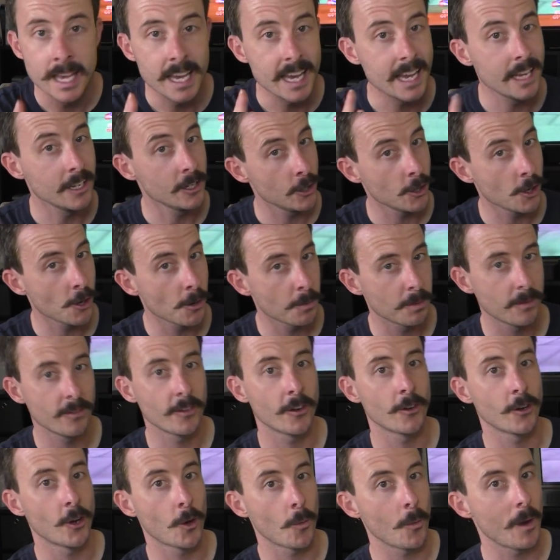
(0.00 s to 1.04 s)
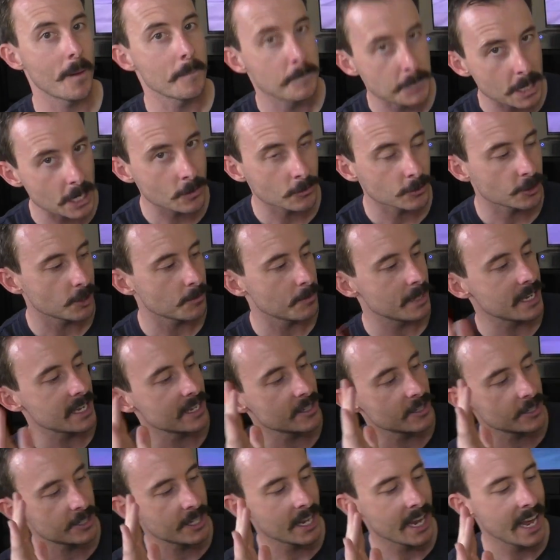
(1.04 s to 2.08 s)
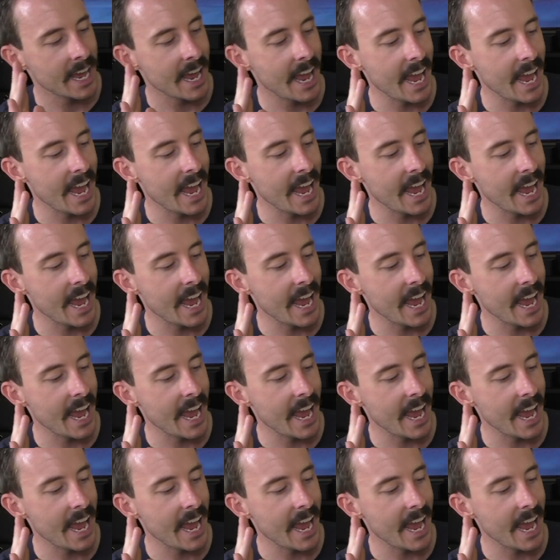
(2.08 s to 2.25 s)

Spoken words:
in Europe, if you don't know where Belgium is,